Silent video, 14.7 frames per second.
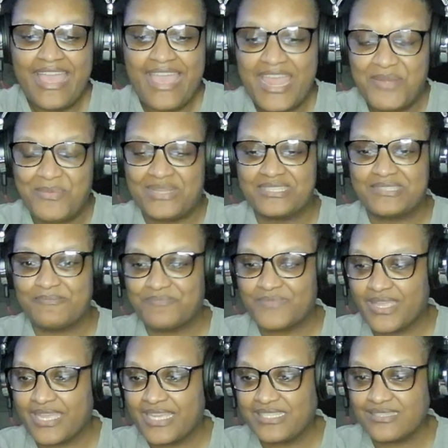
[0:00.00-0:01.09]
Anyways,
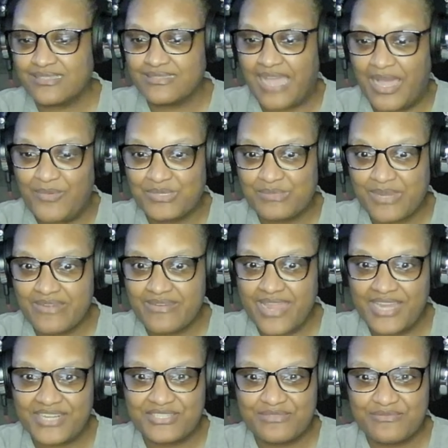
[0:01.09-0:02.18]
okay, so that was my
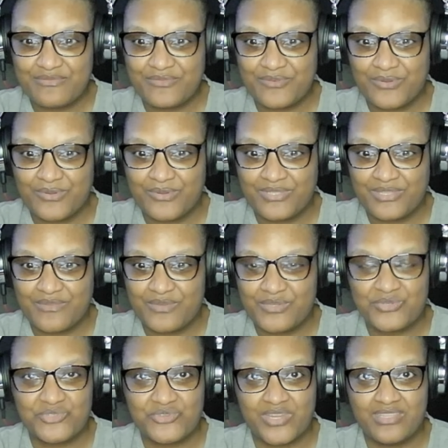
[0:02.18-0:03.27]
reaction for the
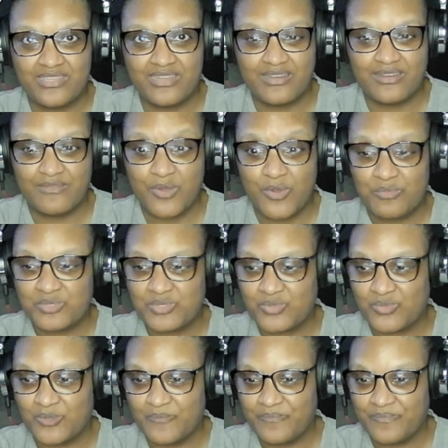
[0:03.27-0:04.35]
official trailer of
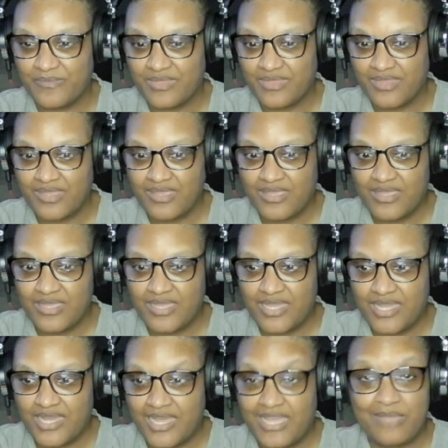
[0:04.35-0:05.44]
Homeschool.
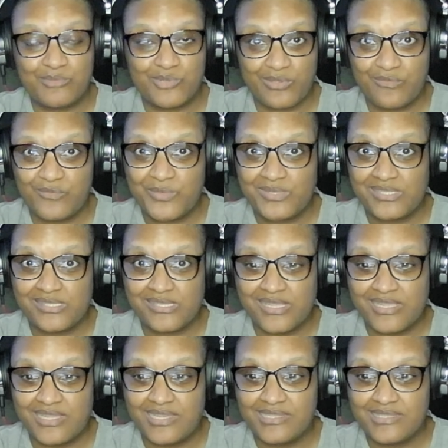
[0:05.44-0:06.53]
I am looking forward to
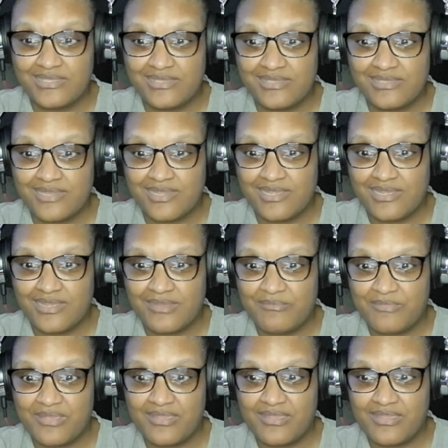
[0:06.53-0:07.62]
seeing it.
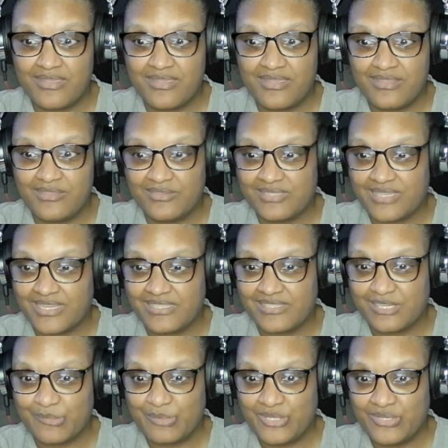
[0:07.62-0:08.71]
It looks like it's
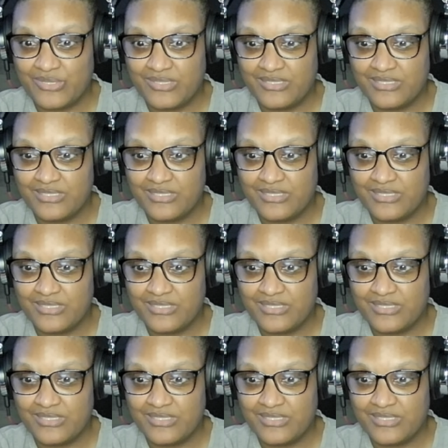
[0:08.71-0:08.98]
going to be good.